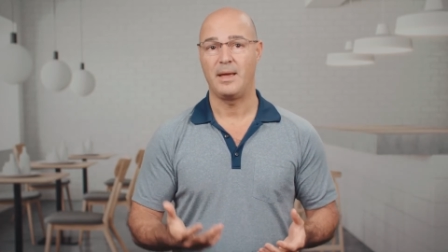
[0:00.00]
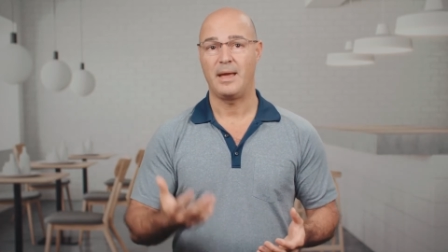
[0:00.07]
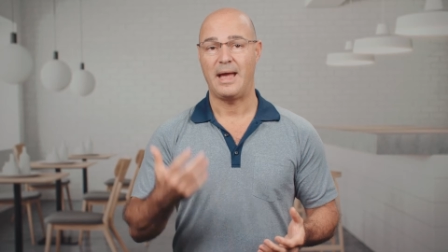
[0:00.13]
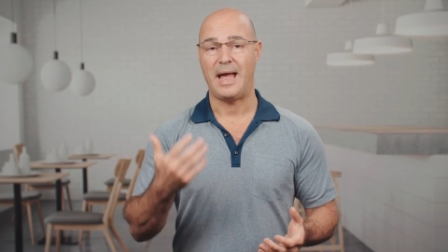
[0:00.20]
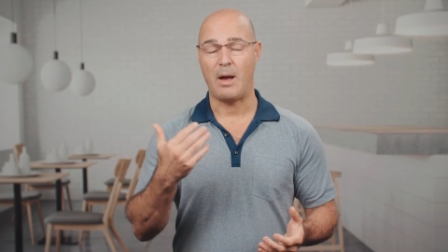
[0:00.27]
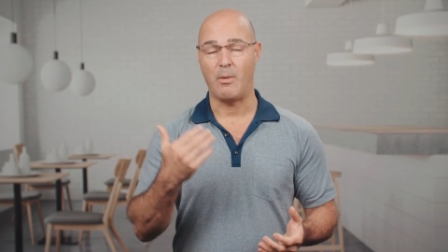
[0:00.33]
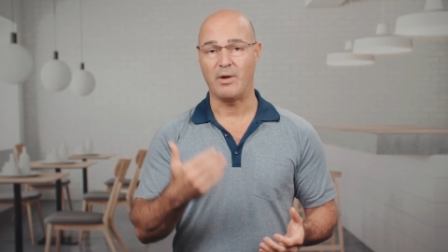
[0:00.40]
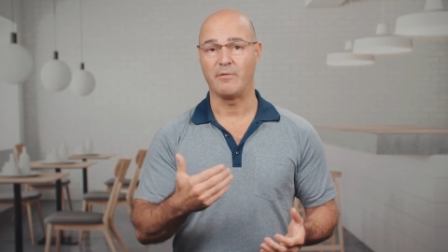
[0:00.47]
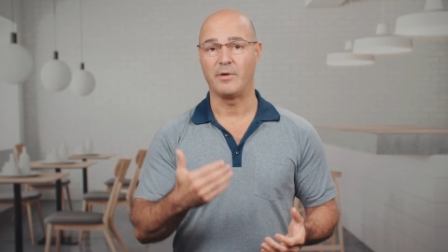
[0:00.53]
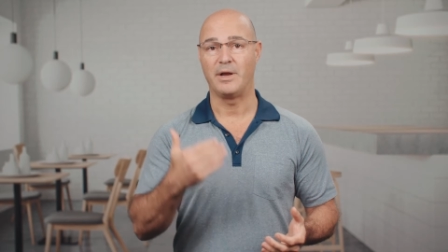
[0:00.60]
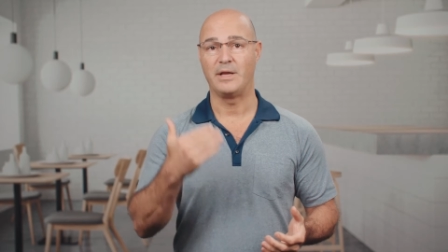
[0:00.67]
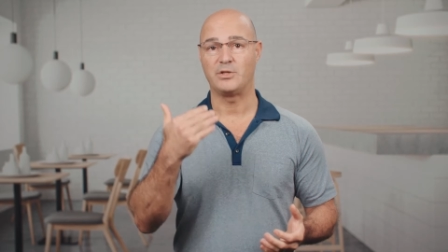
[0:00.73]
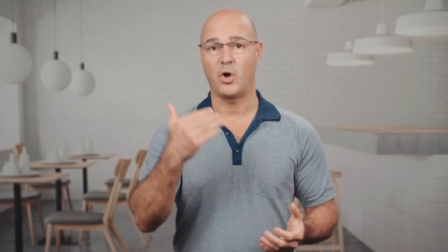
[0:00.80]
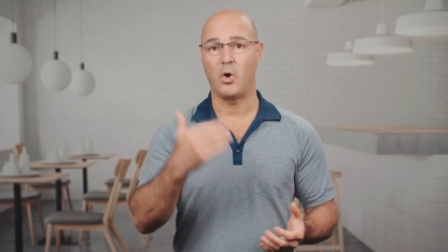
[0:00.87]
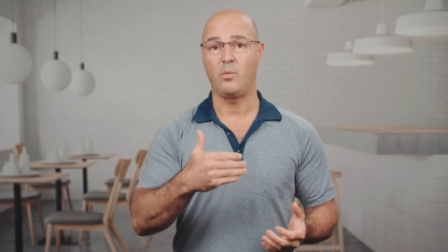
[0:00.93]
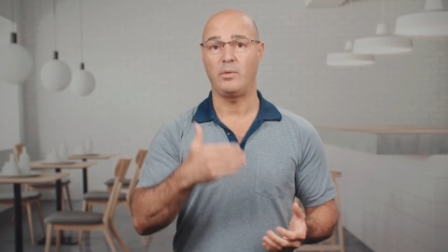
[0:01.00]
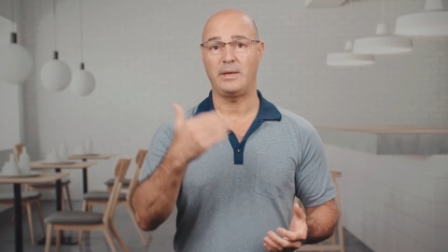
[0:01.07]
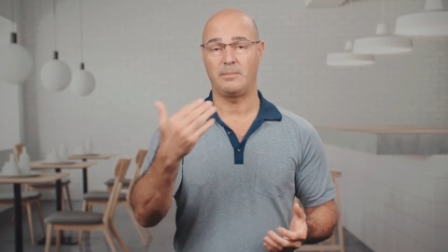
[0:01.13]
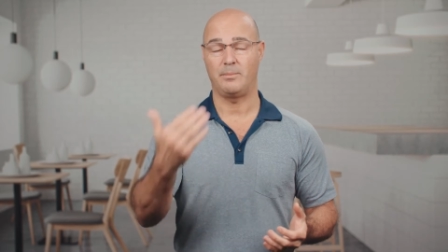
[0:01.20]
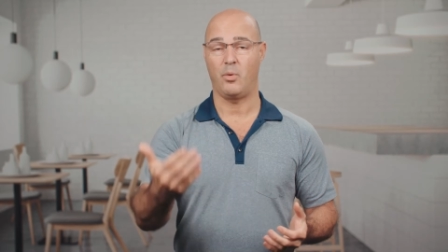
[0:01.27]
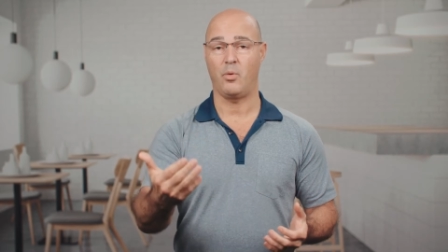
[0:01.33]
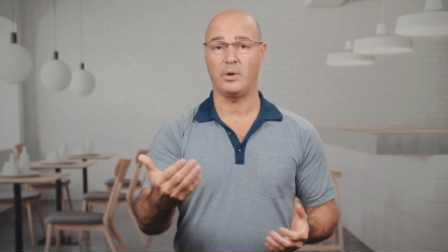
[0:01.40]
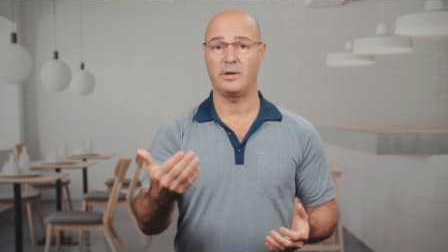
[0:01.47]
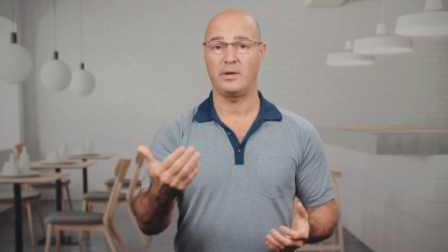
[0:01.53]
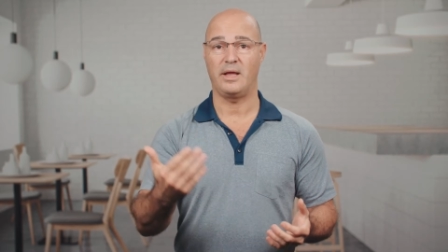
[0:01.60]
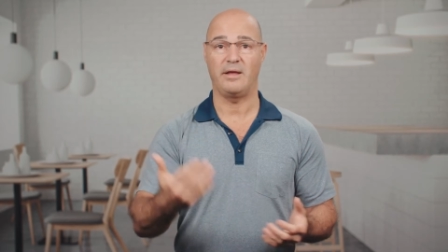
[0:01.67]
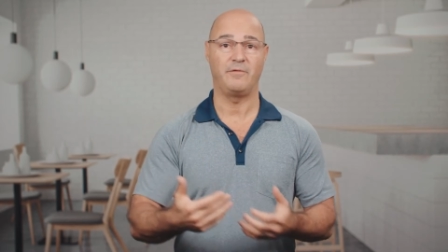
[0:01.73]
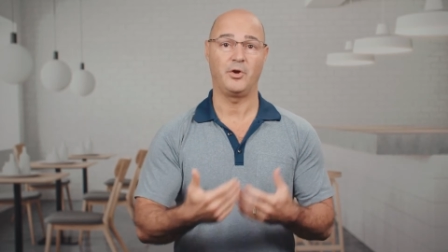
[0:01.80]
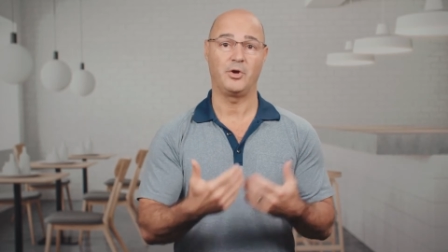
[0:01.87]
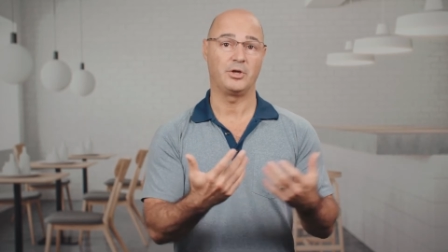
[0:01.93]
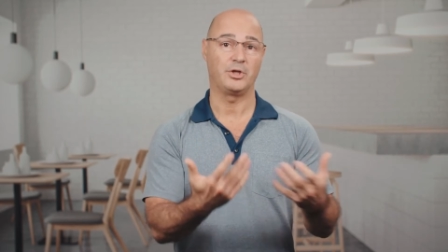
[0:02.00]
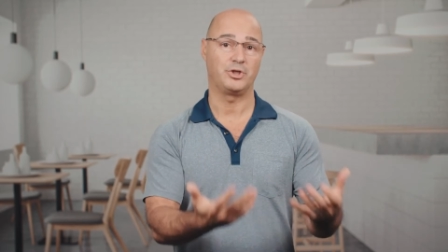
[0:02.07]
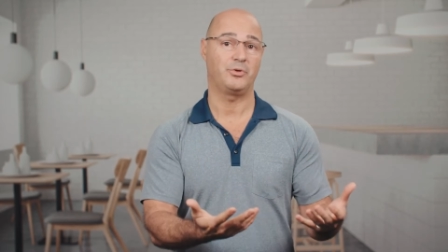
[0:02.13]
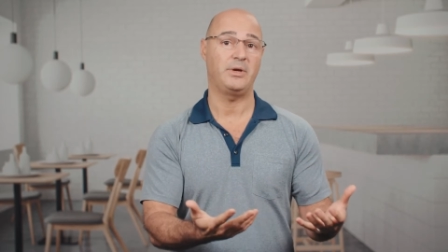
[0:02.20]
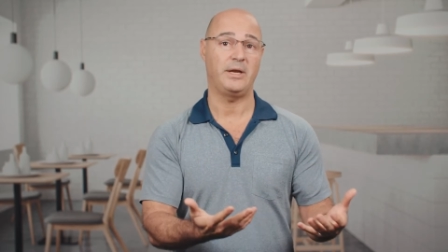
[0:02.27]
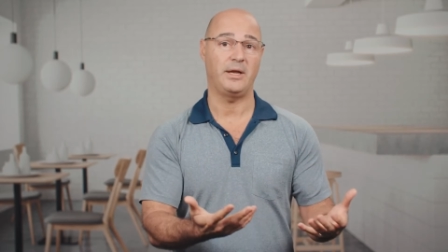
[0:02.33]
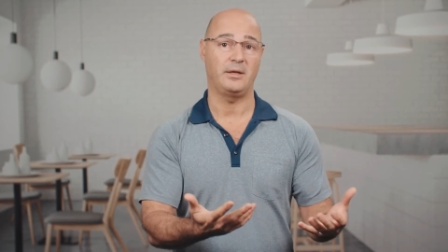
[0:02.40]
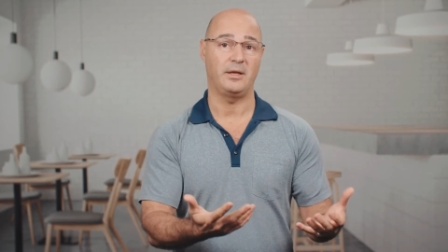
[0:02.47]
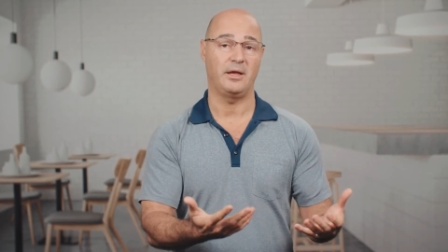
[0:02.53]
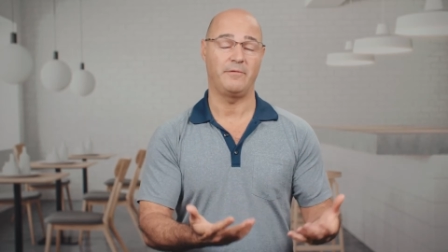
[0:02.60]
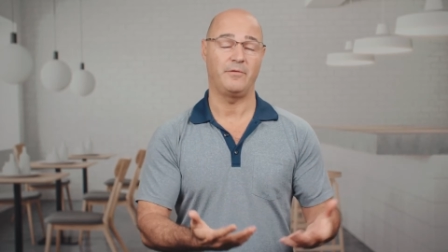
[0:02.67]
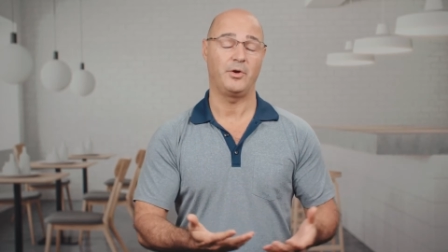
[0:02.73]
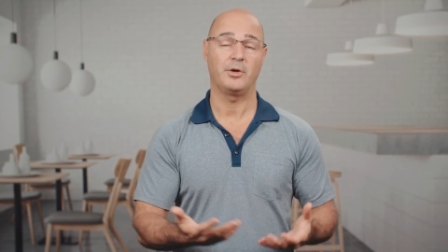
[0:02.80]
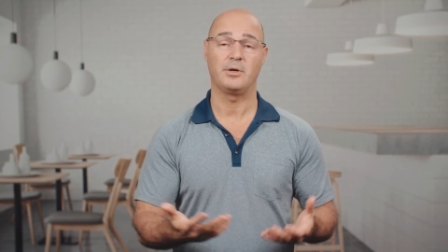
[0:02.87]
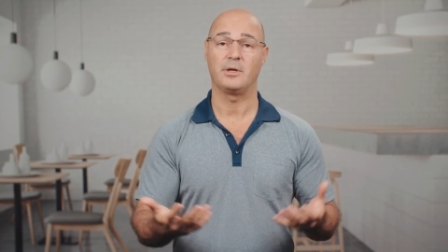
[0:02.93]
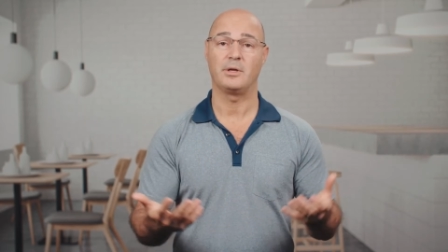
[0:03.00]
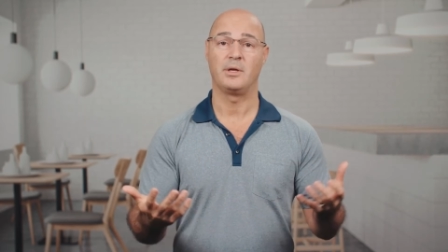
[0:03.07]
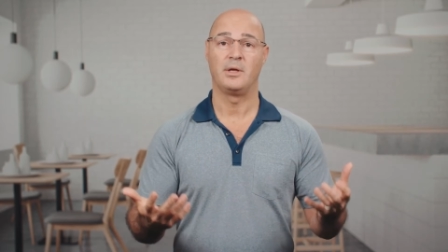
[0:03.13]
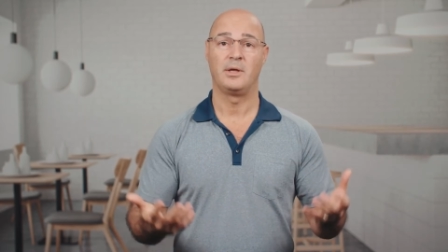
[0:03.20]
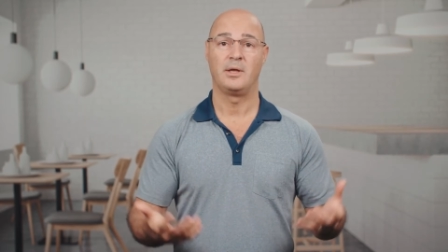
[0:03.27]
However, it's only important if you're going to treat it. If you're going to